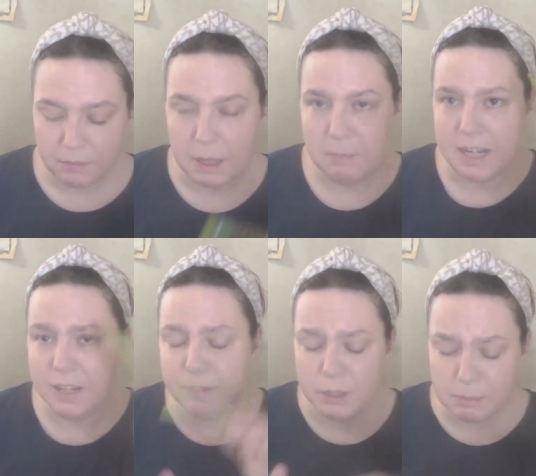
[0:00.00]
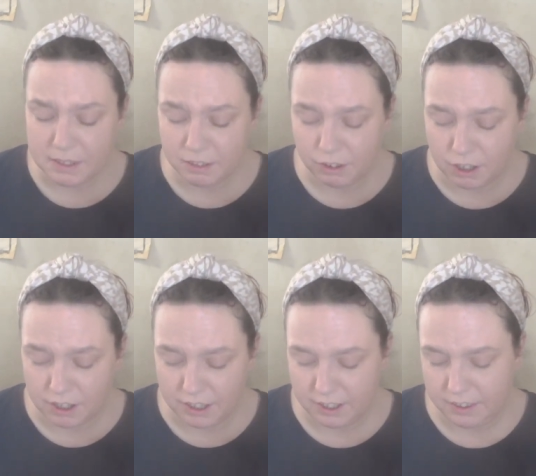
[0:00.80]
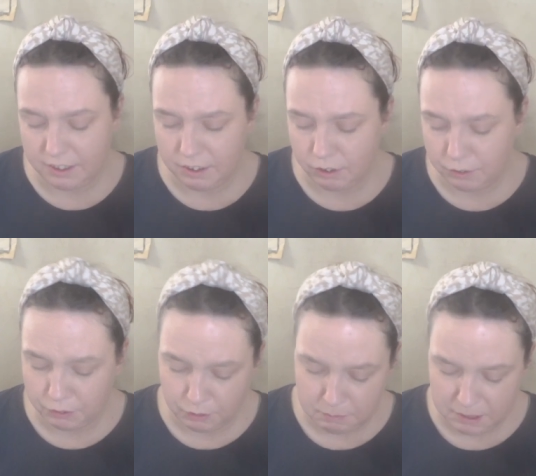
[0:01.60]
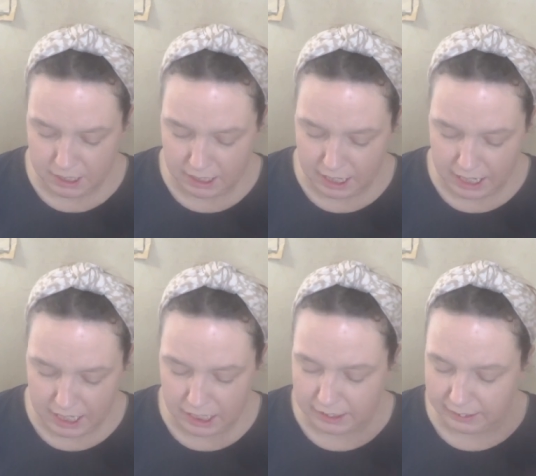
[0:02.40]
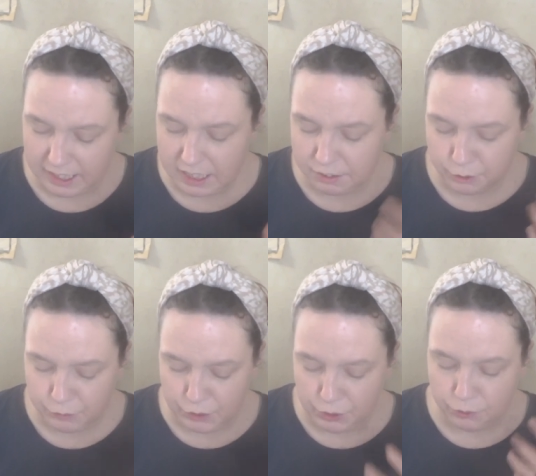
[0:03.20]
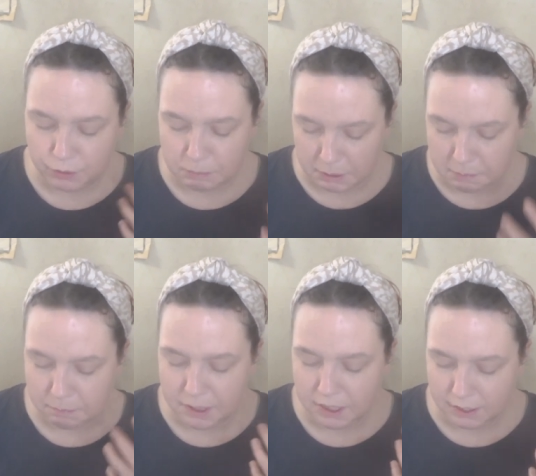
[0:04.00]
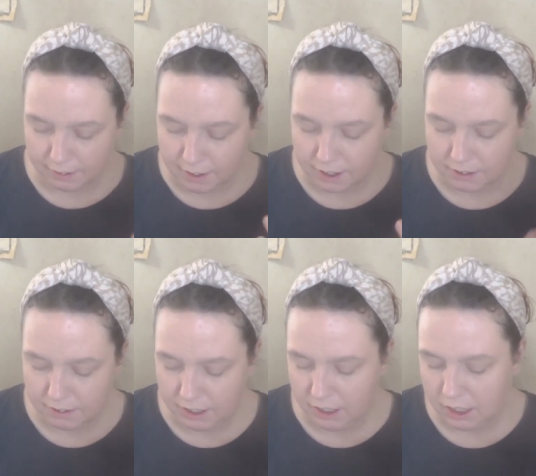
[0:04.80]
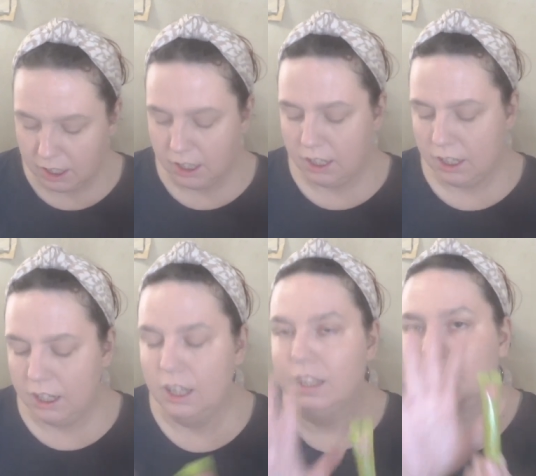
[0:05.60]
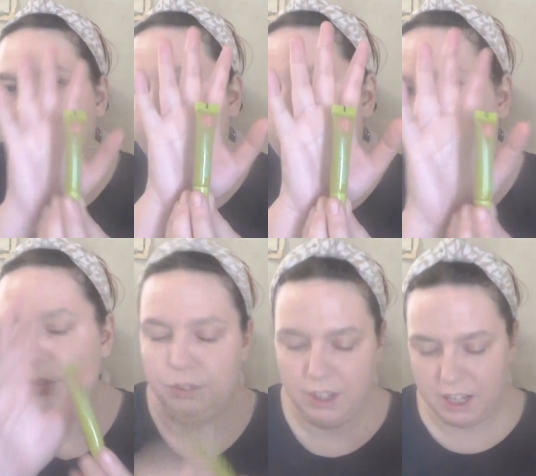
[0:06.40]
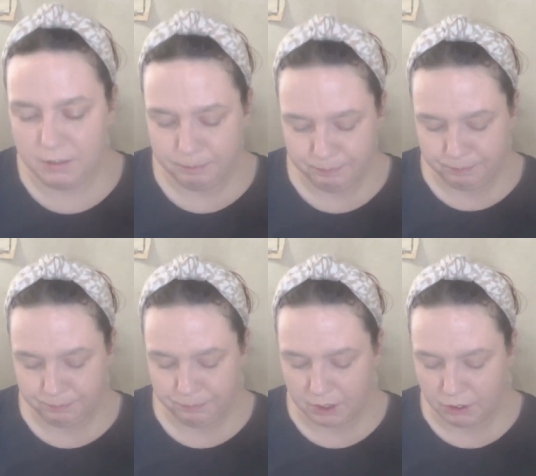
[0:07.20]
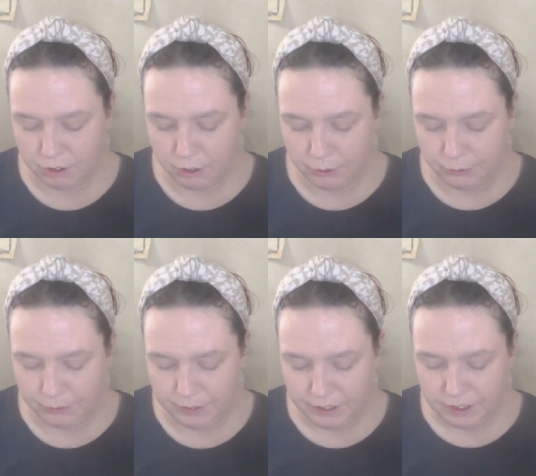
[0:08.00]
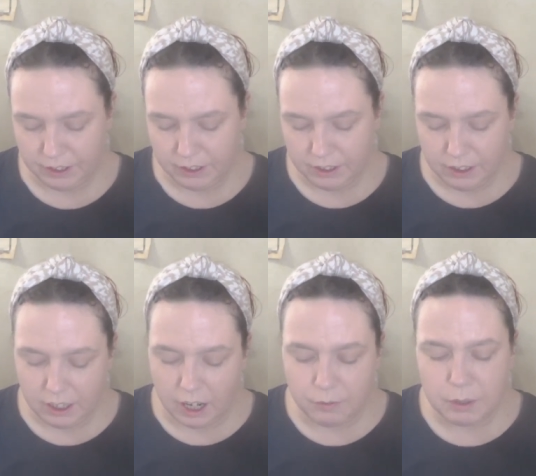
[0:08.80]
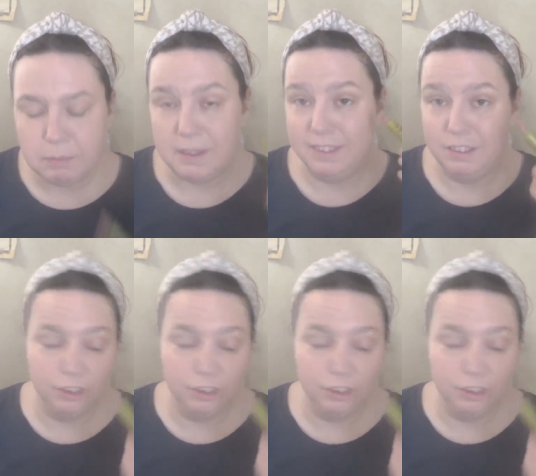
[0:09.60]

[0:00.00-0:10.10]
but I am going to put this on this is supposed to be a glaze infused plumping gloss in Taco Tuesday so I'm going to put this